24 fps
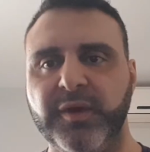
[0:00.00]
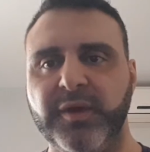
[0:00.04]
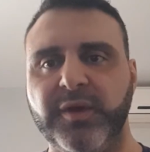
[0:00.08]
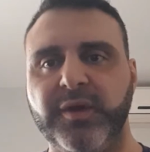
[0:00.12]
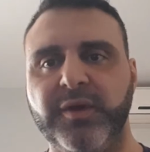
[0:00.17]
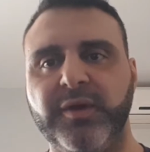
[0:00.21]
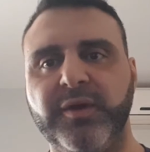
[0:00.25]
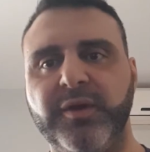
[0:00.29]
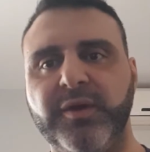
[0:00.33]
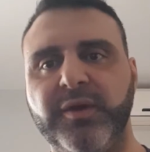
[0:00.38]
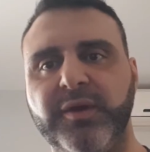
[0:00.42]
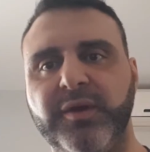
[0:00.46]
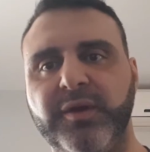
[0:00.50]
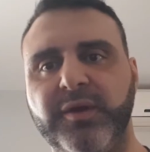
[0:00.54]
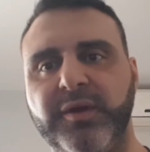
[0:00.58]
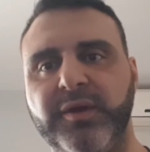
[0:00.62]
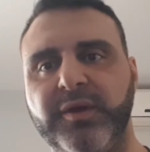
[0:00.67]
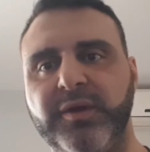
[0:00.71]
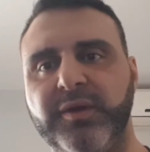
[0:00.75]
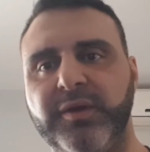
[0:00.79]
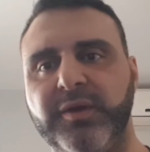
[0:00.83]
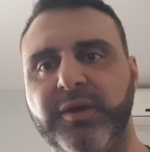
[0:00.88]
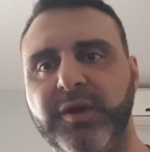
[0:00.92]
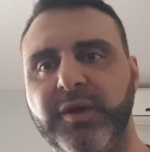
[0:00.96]

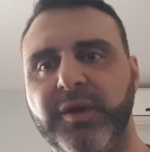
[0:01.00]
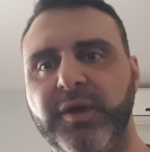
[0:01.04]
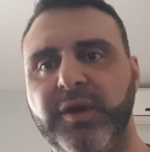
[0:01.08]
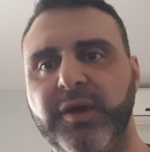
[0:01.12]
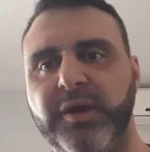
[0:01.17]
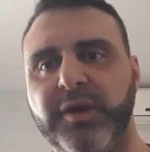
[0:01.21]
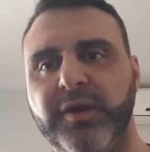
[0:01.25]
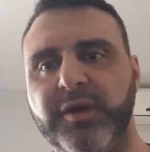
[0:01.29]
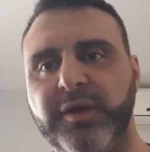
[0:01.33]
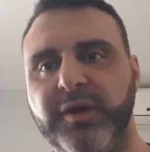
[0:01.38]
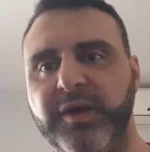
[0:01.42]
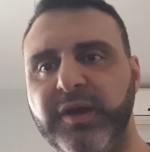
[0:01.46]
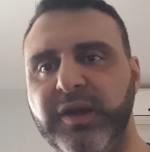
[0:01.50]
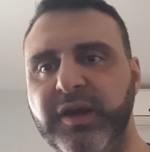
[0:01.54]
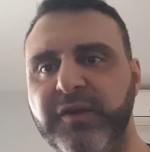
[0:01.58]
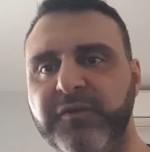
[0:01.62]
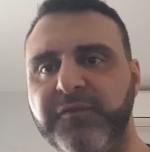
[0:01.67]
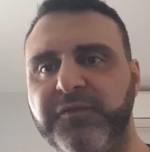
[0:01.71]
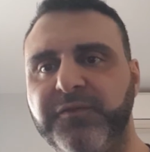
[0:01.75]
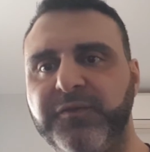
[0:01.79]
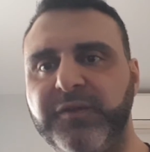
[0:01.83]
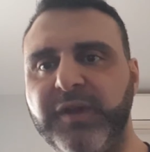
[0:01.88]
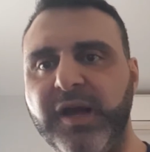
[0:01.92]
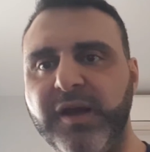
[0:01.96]
an
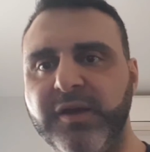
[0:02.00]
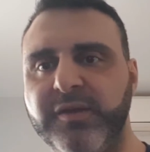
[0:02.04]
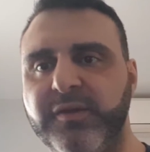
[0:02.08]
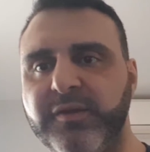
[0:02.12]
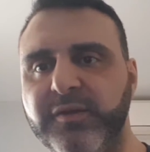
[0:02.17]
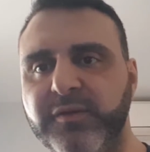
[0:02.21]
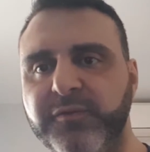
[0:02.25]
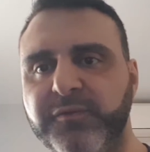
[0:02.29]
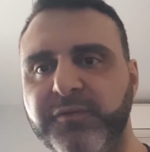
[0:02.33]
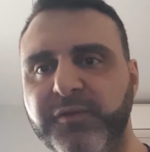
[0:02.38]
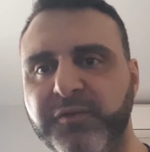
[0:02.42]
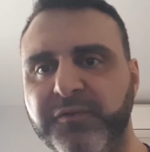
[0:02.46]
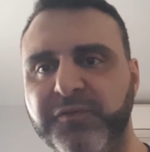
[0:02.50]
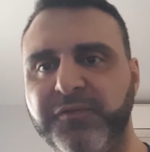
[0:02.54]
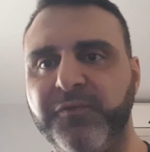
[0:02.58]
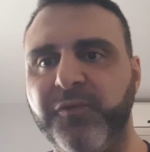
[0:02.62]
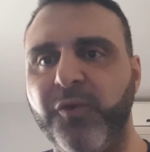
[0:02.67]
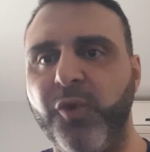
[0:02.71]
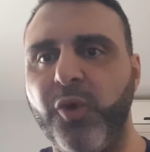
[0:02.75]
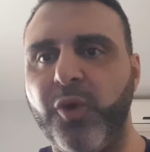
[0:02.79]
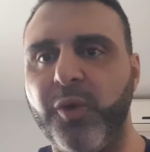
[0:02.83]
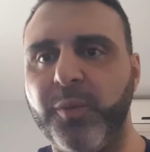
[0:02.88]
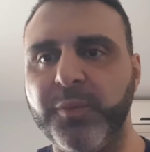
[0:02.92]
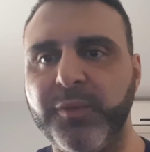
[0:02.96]
influx of
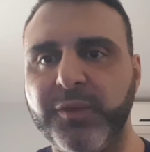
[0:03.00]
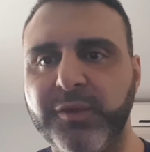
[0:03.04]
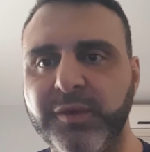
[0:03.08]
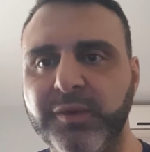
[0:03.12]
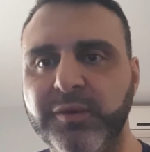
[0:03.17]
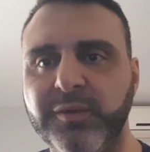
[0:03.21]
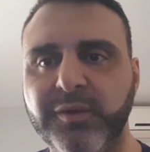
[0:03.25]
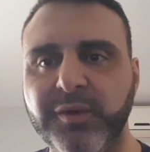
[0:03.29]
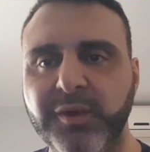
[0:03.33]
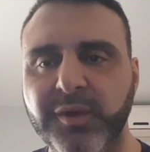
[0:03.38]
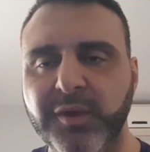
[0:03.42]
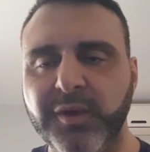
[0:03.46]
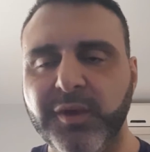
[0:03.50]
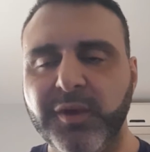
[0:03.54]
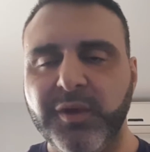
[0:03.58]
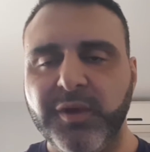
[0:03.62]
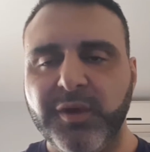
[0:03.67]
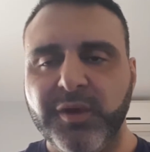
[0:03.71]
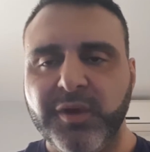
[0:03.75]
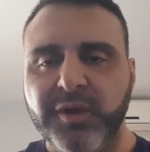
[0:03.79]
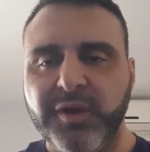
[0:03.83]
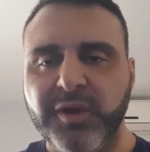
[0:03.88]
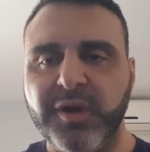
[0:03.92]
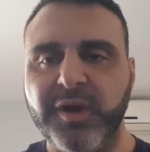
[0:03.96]
forms and
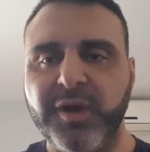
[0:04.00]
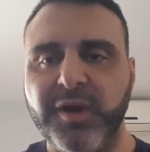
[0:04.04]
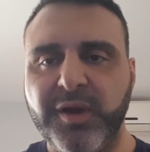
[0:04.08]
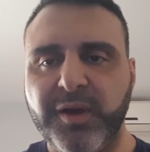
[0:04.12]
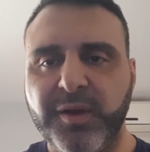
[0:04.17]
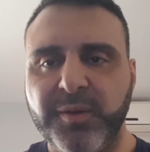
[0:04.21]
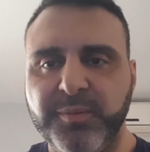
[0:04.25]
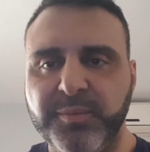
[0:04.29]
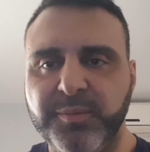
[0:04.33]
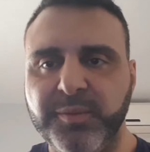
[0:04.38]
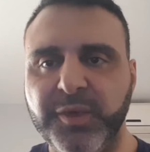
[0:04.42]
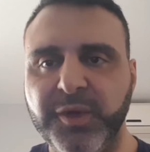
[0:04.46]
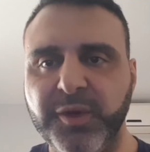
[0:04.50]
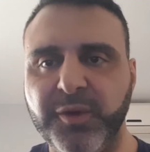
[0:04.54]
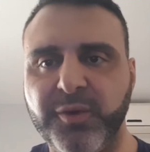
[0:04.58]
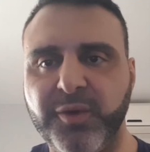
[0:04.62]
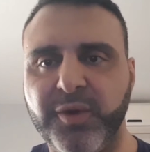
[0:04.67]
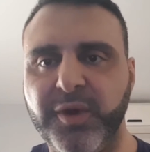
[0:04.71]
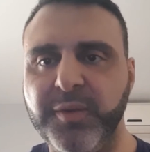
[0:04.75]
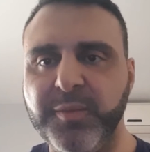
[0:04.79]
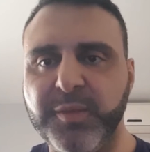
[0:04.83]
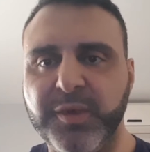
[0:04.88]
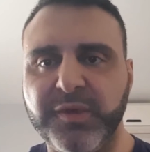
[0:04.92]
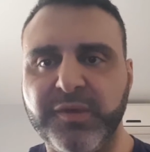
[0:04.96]

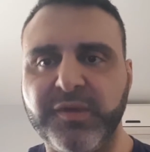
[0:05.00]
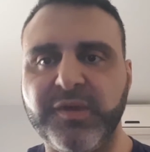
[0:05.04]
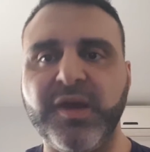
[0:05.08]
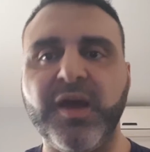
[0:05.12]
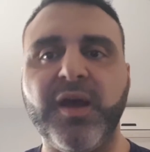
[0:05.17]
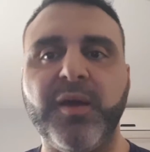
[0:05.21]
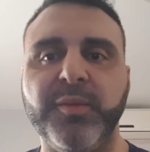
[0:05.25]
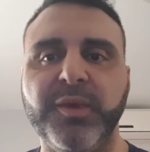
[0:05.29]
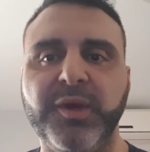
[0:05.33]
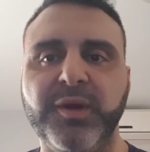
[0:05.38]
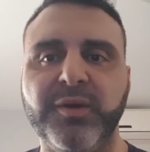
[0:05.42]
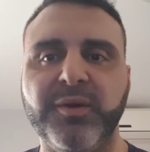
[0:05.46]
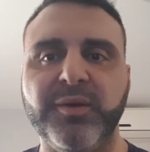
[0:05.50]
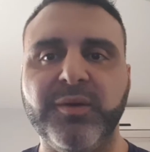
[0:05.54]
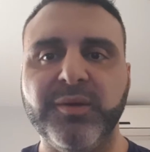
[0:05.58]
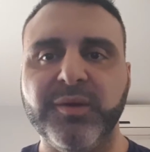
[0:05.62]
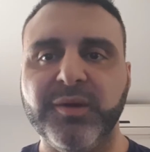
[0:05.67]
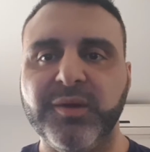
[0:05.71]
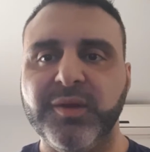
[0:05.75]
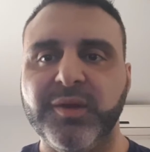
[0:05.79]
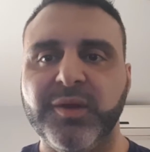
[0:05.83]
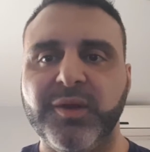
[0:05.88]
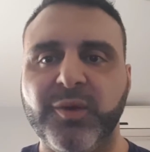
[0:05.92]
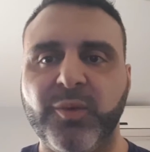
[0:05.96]
agreements come in
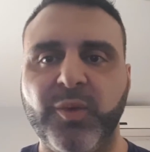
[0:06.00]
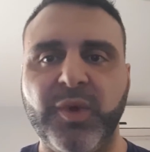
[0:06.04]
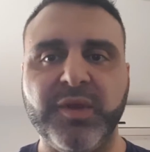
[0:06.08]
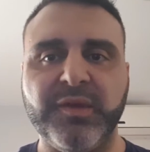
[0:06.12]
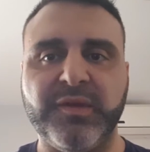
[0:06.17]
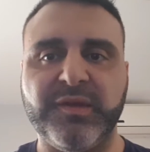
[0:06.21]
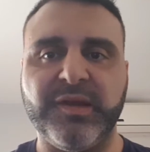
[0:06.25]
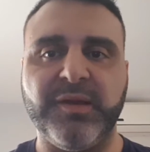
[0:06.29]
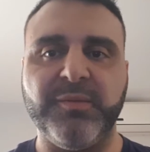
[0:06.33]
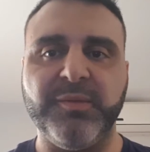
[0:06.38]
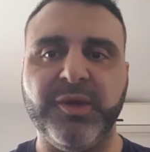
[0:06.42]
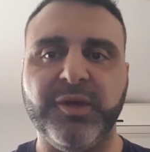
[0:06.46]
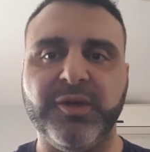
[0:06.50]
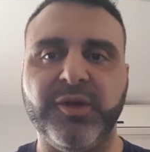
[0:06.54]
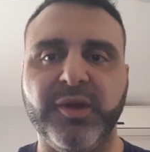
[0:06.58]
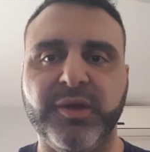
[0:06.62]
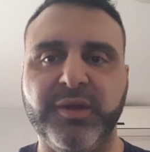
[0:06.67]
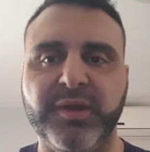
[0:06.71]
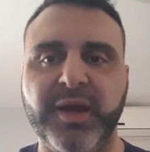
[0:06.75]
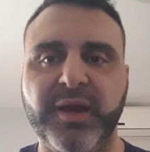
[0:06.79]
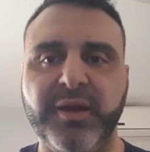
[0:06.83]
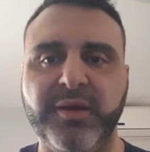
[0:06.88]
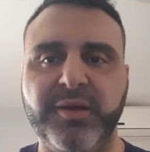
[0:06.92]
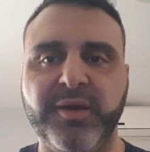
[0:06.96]
once something like
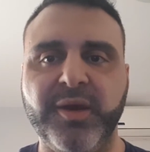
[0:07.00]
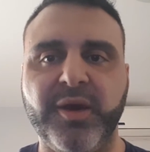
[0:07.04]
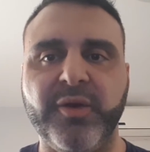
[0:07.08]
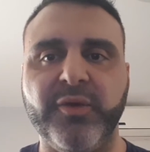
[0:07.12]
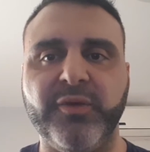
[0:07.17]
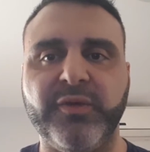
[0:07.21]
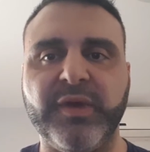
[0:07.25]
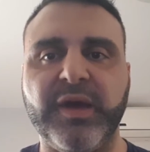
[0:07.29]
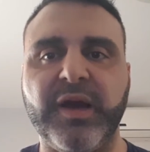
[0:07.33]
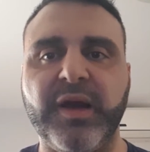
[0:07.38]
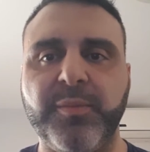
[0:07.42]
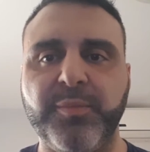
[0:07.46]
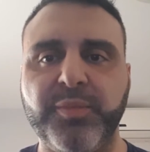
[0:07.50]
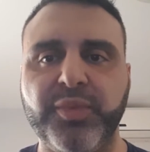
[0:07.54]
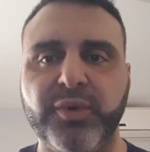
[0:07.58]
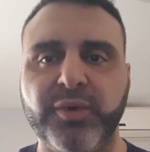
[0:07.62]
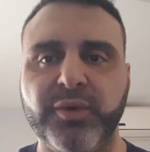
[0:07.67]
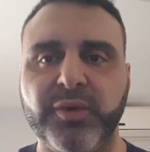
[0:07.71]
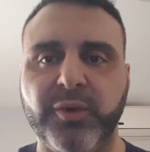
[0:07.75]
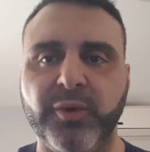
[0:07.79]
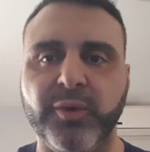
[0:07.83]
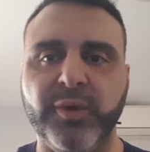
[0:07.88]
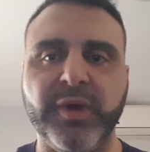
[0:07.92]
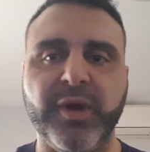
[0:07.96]
that goes up
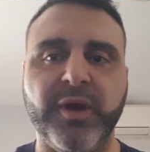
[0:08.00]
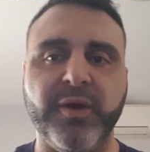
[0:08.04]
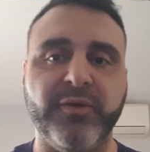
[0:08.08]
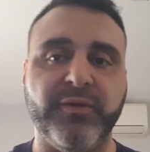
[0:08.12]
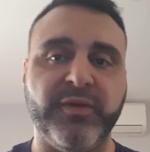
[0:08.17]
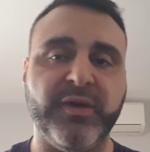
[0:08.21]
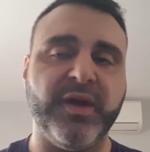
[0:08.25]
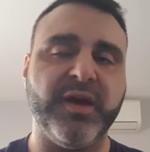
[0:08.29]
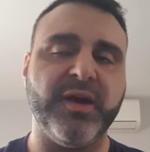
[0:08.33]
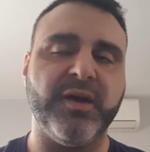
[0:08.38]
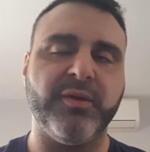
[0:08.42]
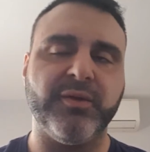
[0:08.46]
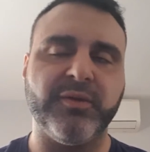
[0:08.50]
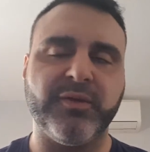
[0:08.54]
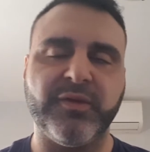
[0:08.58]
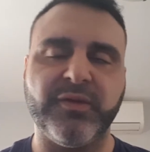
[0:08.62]
or goes out.